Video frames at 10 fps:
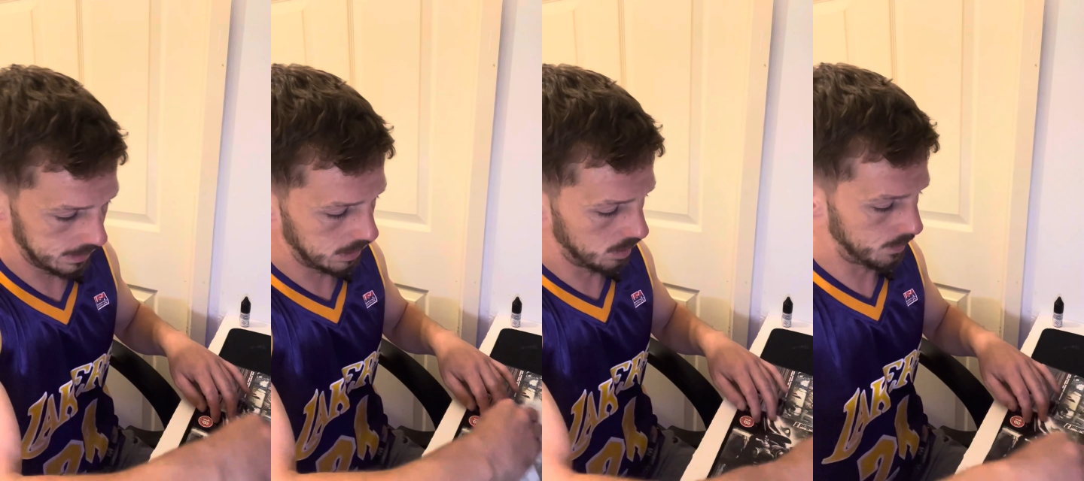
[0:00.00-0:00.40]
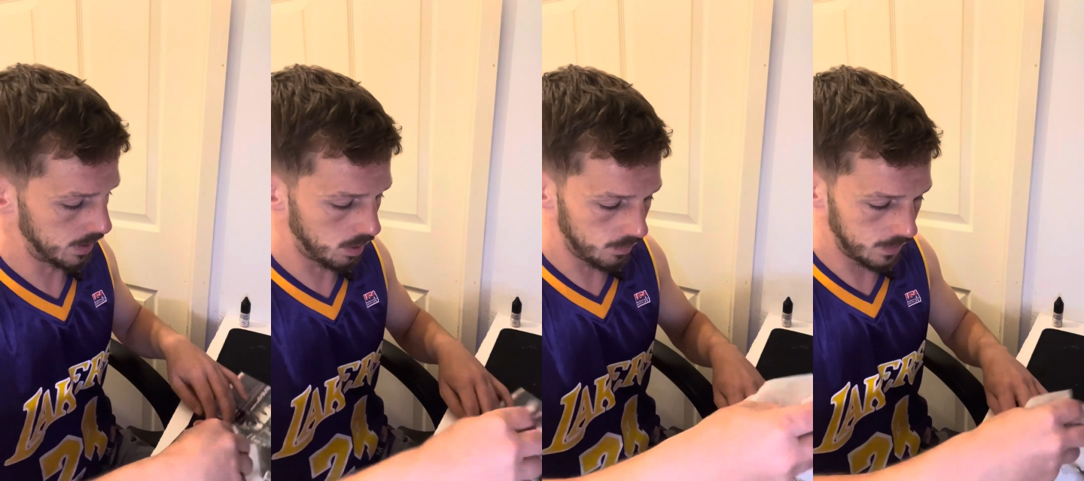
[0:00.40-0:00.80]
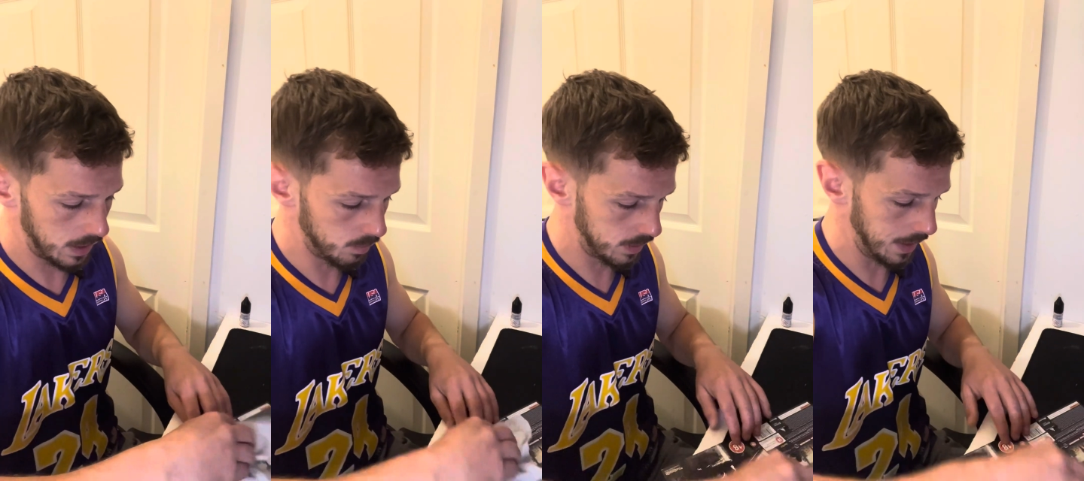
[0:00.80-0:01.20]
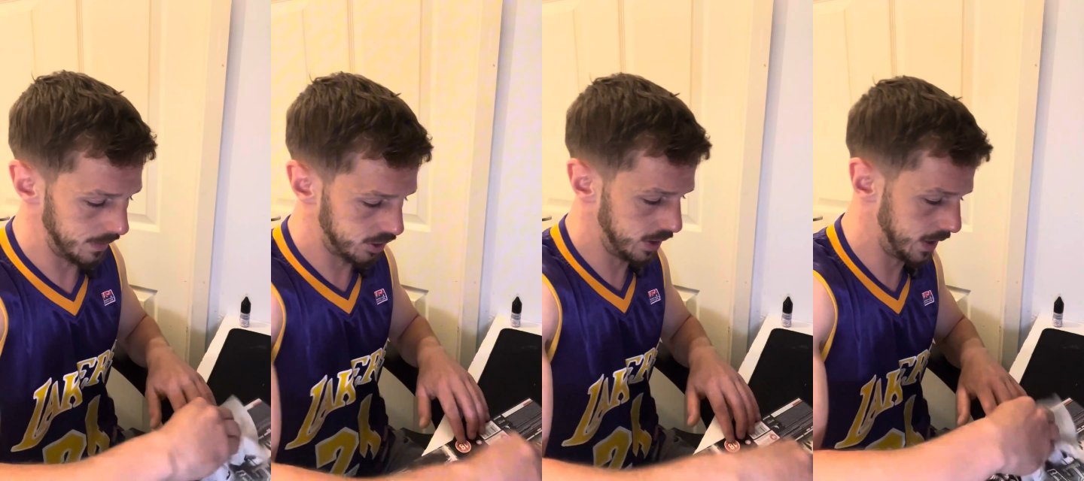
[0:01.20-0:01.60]
little bit off and how we get the
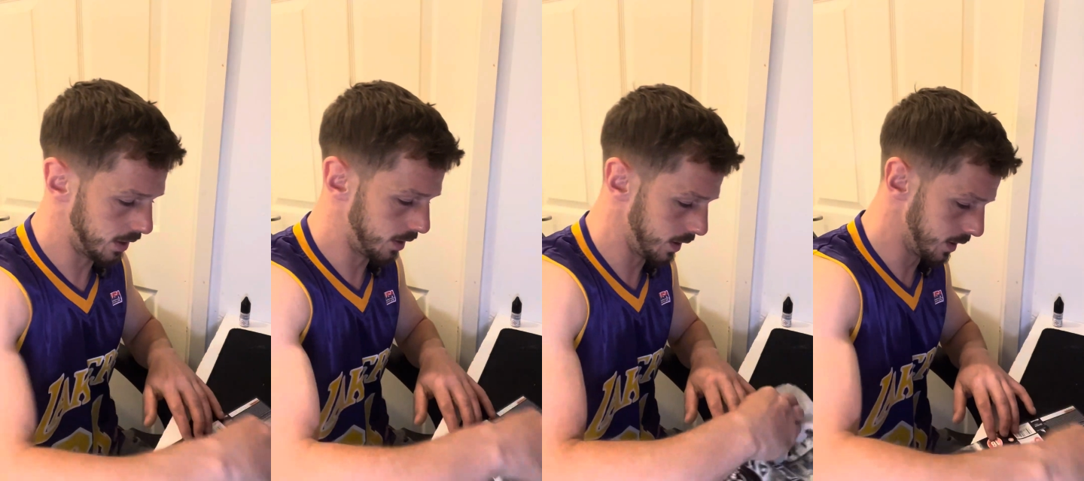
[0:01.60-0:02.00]
sheen on it.